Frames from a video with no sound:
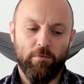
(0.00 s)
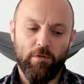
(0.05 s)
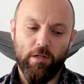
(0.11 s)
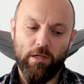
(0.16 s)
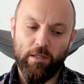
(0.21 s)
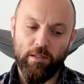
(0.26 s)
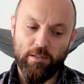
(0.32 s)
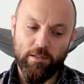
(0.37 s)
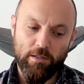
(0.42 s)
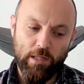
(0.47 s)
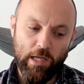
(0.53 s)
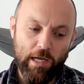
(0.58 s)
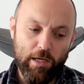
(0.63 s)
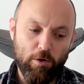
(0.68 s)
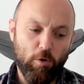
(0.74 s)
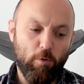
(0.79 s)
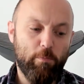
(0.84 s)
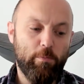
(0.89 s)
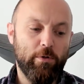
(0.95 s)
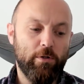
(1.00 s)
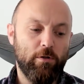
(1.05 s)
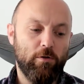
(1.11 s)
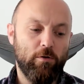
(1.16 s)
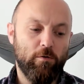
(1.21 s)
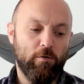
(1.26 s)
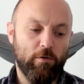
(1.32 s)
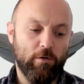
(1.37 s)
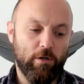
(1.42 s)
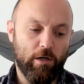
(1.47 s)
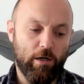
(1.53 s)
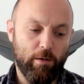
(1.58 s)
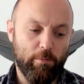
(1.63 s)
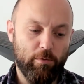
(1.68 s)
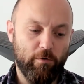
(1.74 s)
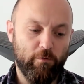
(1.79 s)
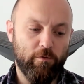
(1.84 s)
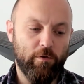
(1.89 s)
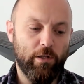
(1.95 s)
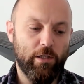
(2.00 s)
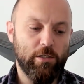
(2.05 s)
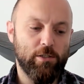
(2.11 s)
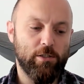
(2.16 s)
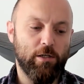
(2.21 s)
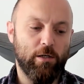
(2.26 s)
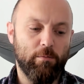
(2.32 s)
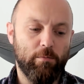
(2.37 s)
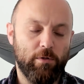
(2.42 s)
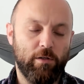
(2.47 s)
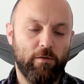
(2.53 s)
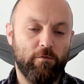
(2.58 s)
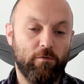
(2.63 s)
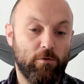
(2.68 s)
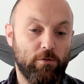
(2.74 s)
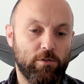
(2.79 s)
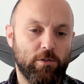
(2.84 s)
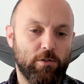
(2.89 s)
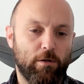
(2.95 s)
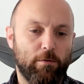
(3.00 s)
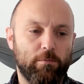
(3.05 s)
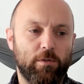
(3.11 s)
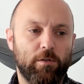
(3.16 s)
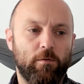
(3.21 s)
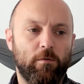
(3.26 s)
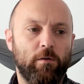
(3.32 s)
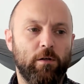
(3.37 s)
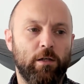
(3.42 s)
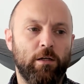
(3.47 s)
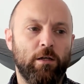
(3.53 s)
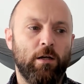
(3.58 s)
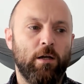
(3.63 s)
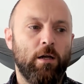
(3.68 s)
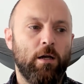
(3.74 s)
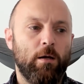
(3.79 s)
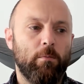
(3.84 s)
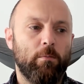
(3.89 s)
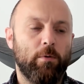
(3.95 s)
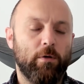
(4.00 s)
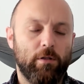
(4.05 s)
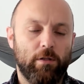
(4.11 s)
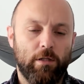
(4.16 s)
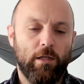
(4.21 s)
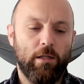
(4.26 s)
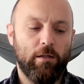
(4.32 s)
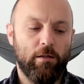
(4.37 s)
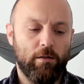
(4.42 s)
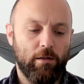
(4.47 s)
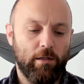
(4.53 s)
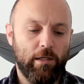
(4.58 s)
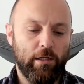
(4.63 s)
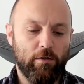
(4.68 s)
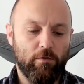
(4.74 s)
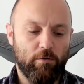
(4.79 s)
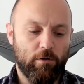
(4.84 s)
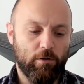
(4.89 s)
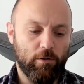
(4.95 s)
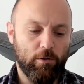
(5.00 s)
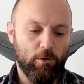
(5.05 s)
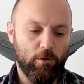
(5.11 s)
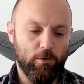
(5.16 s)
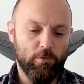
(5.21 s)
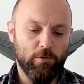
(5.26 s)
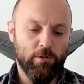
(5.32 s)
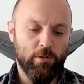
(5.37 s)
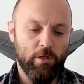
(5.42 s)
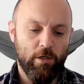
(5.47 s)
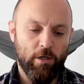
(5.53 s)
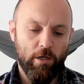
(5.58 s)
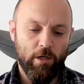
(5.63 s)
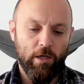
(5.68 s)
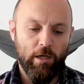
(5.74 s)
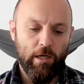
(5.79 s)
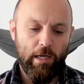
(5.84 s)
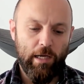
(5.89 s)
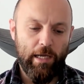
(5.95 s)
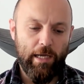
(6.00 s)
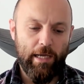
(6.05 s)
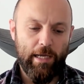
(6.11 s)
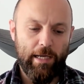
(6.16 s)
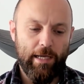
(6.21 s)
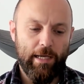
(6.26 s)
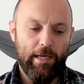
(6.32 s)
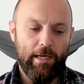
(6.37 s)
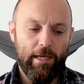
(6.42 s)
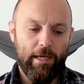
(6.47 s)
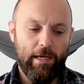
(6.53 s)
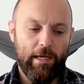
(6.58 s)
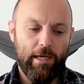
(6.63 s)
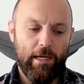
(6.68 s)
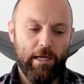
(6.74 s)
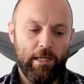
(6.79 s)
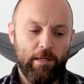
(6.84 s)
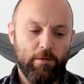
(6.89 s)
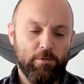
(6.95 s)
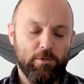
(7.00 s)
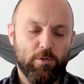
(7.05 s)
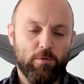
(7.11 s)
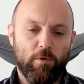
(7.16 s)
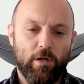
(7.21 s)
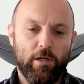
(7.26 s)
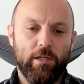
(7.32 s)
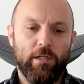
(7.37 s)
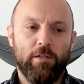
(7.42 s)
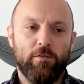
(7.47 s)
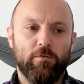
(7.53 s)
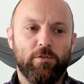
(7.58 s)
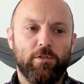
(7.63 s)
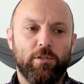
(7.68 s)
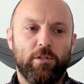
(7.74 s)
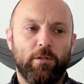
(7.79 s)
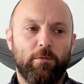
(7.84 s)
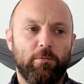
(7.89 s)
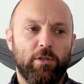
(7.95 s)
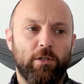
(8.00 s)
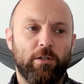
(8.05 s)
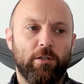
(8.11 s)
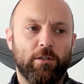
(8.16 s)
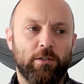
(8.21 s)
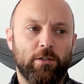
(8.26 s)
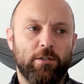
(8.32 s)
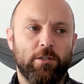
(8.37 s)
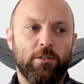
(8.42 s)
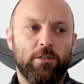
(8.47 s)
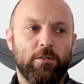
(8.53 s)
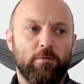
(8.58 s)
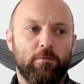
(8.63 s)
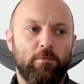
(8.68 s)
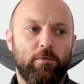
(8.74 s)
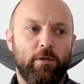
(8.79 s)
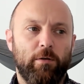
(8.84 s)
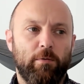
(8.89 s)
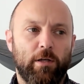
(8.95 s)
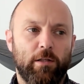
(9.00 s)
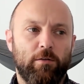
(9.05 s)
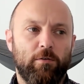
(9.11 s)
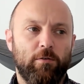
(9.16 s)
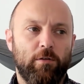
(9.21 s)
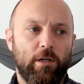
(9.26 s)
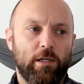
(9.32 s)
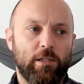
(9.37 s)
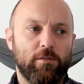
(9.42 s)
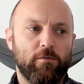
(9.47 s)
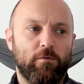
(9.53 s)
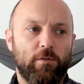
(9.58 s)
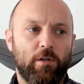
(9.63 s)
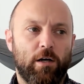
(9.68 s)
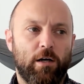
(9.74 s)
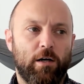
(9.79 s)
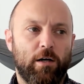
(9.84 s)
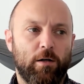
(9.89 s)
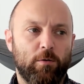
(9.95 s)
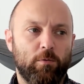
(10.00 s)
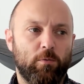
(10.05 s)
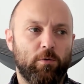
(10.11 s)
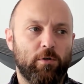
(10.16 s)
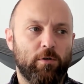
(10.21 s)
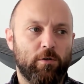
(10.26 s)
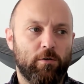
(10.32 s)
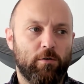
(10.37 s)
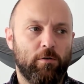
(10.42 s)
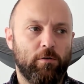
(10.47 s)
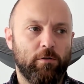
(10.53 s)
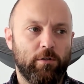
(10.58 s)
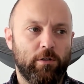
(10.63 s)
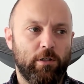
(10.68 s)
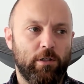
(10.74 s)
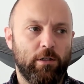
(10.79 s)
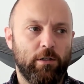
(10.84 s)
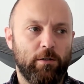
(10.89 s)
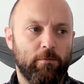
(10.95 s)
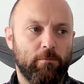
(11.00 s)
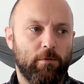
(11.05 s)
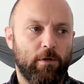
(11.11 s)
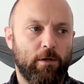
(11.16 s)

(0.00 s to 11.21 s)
It stayed open during hyperinflation, I believe, to some degree, but then later on closed. And it was quite interesting because we went to the edge of town where all the